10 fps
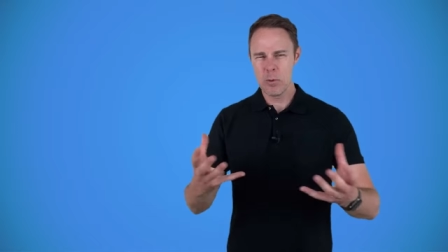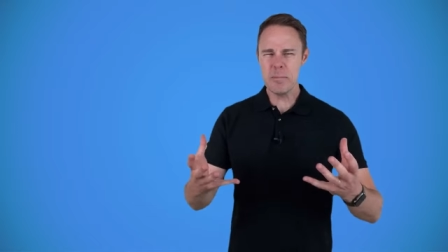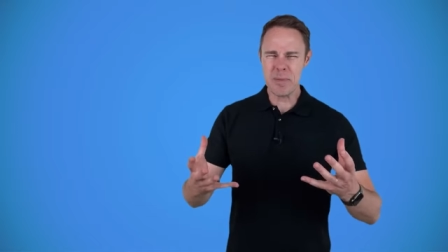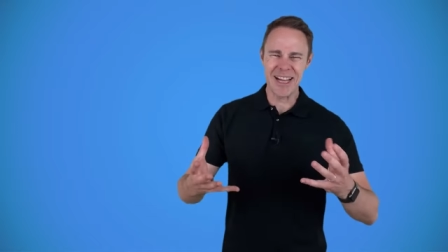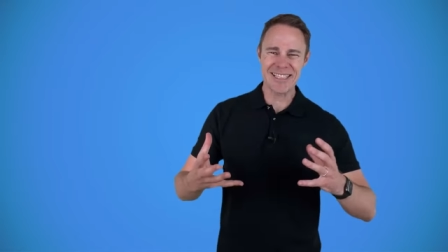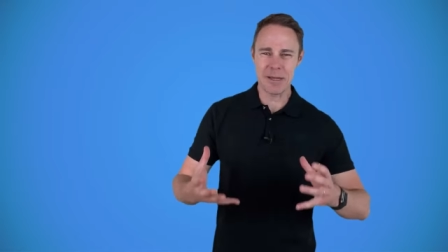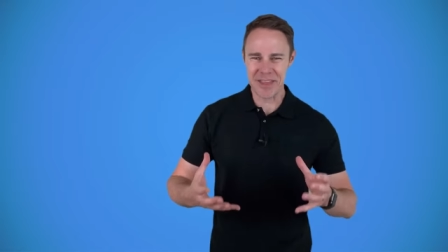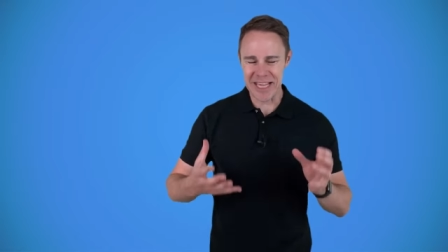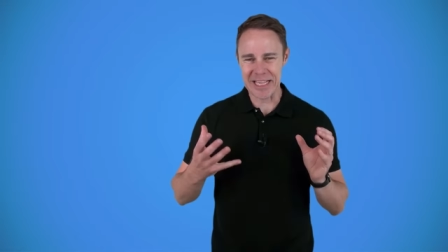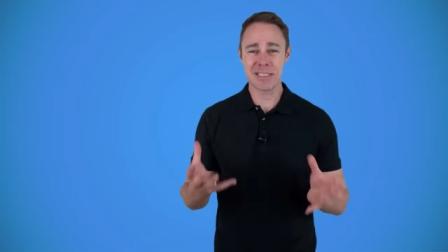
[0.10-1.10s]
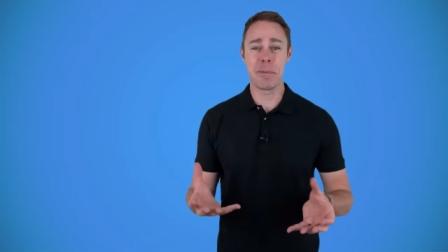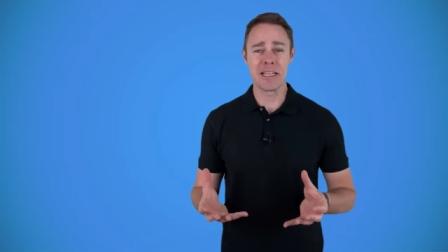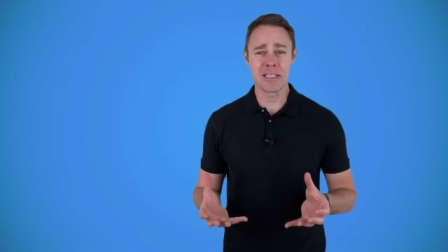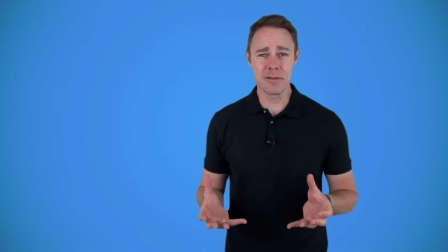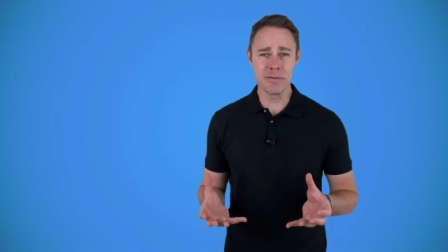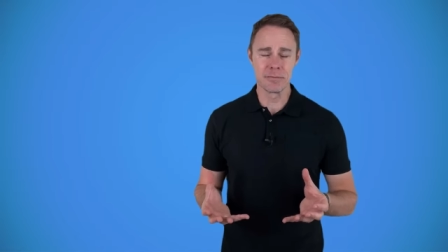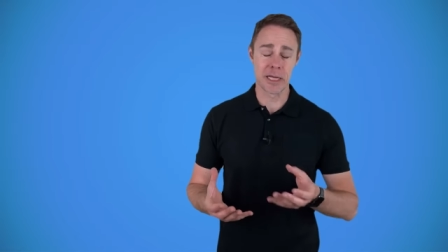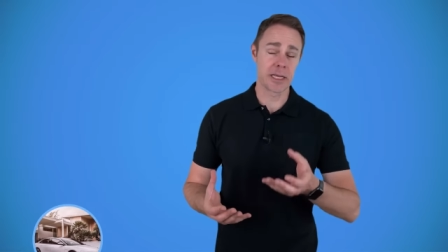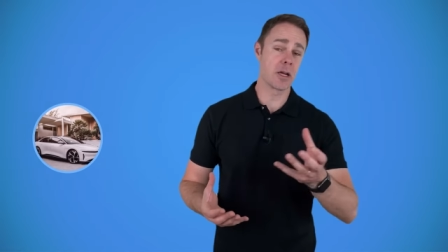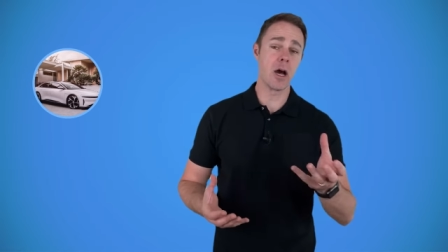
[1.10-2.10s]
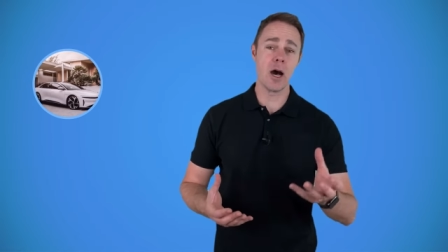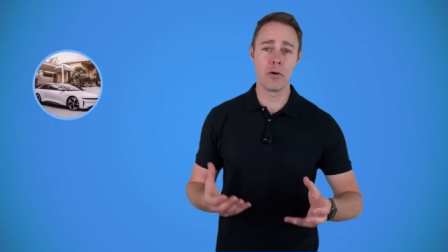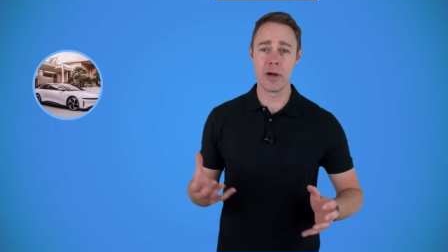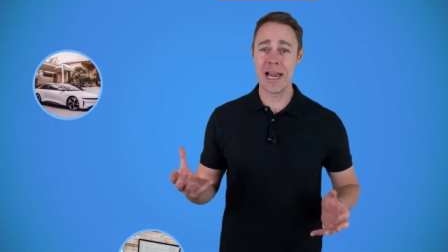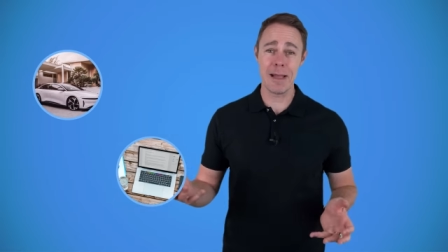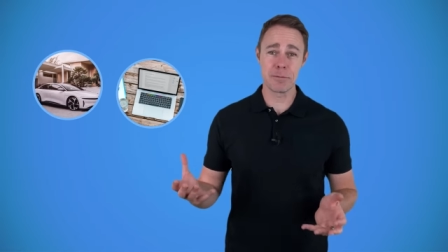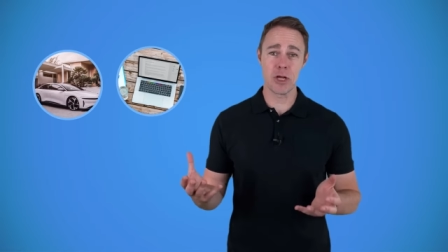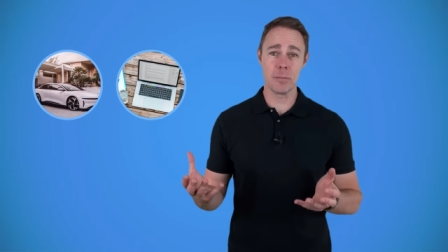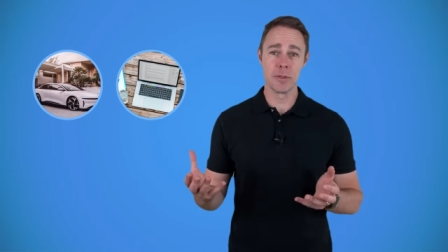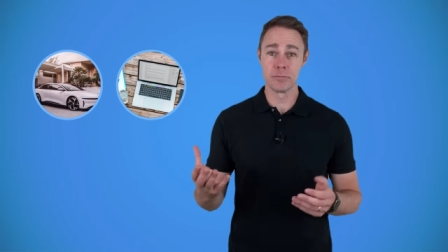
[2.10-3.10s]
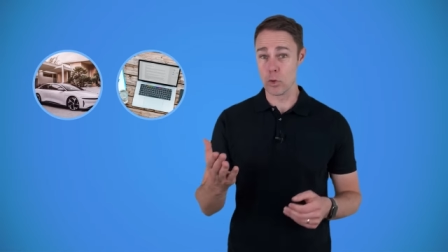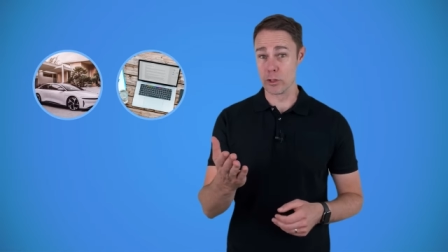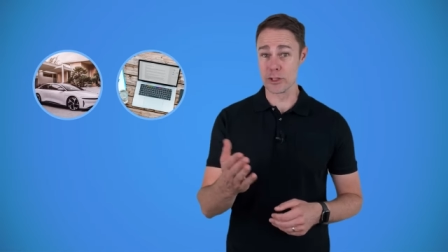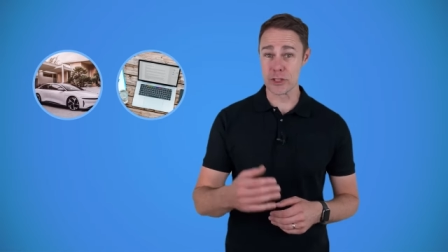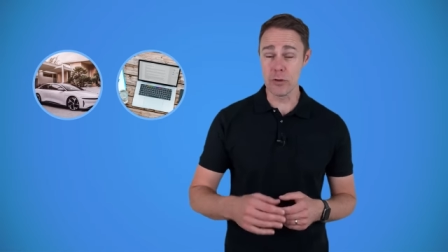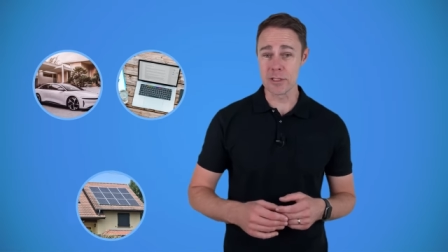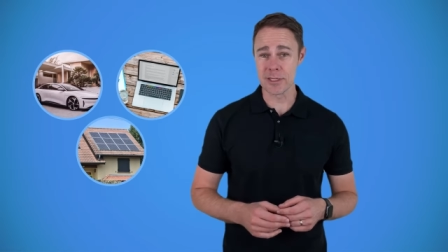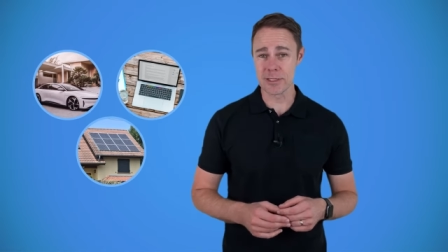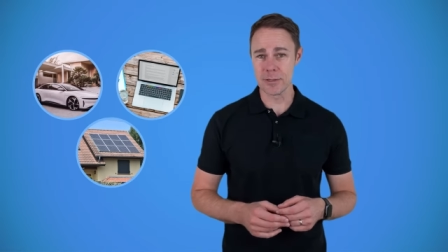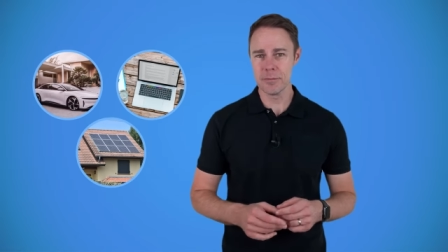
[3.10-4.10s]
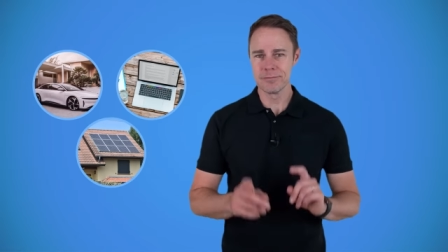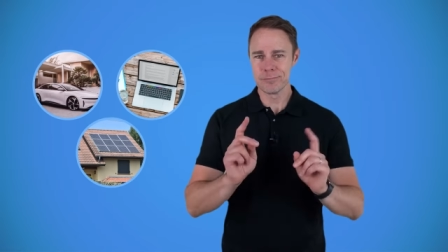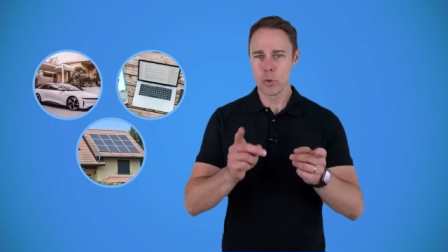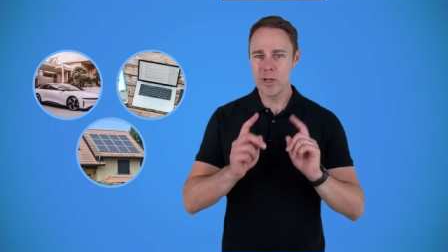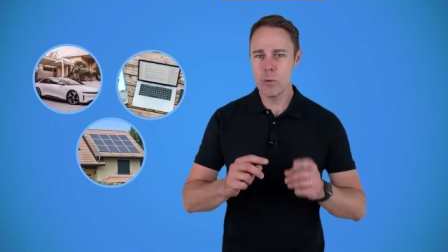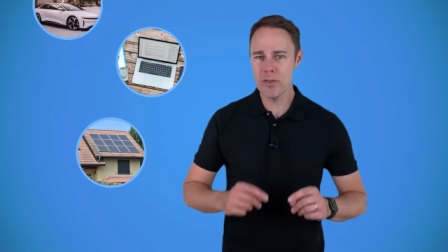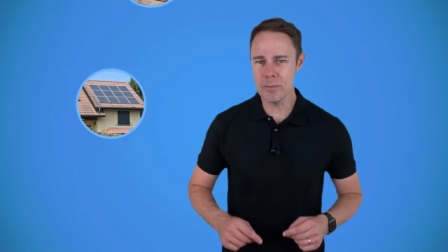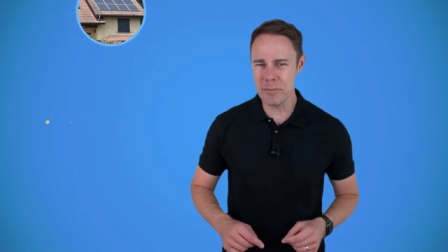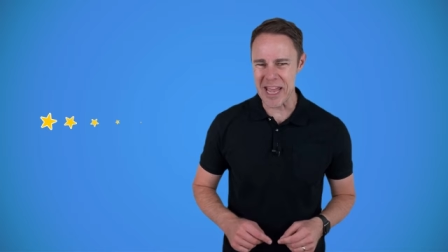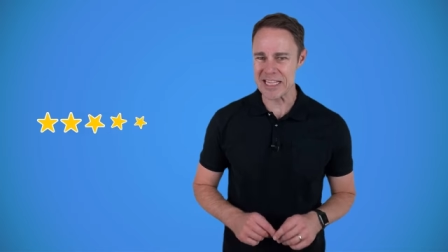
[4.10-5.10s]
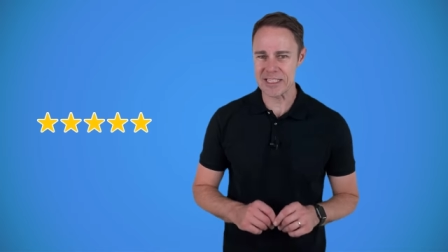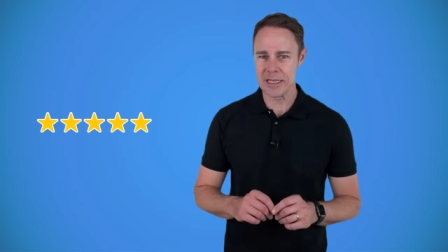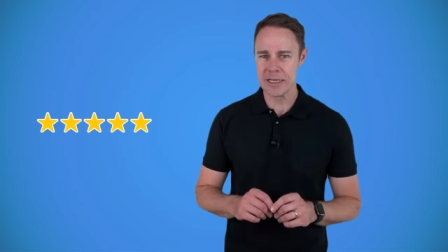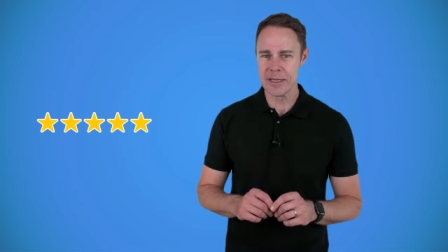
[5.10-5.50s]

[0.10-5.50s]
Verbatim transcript: we buy something expensive, like a car, a laptop, or a solar system, we want the best.